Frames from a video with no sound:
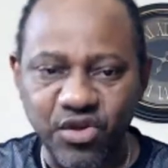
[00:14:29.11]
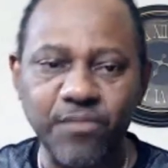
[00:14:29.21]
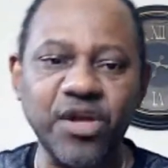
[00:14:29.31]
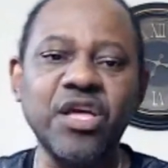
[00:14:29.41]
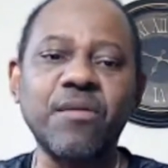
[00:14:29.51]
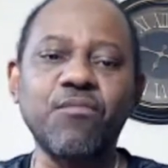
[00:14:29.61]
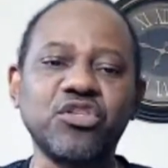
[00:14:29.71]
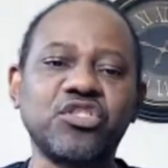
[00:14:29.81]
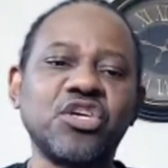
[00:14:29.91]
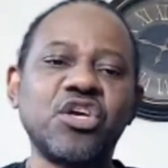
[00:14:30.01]
Some,
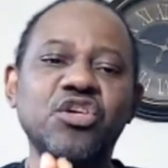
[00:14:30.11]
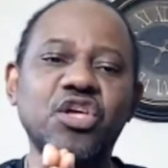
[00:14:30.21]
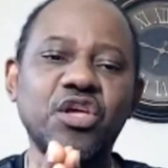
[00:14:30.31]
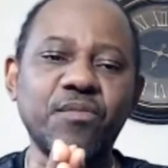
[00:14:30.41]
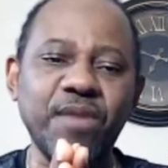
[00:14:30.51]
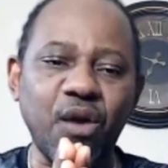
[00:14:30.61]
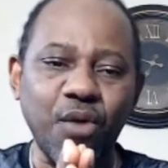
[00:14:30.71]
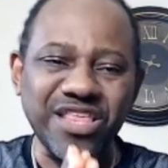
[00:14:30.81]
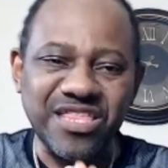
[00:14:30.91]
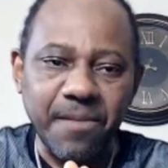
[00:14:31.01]
but me, I
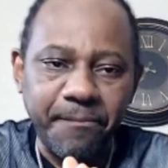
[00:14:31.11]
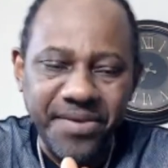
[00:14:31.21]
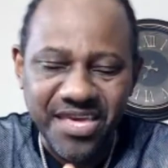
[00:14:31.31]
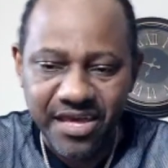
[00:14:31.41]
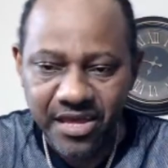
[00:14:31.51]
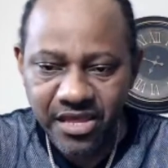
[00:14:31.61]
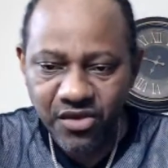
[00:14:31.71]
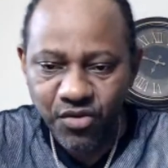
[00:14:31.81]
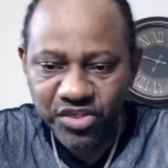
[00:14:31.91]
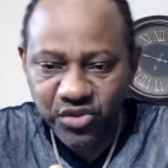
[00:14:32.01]
watch the peer
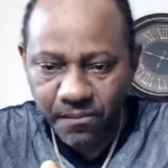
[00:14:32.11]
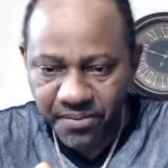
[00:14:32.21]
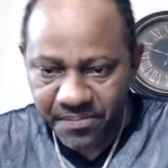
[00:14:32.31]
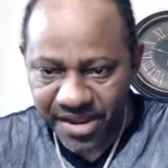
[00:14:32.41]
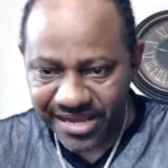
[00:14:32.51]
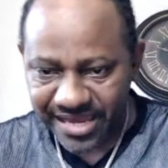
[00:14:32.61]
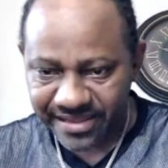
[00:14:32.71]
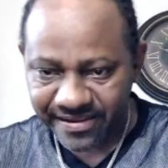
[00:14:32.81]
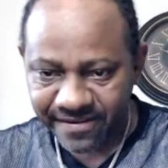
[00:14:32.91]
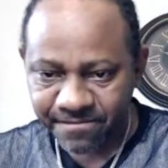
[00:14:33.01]
where some people are
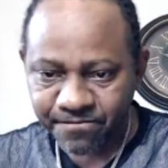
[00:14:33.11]
get.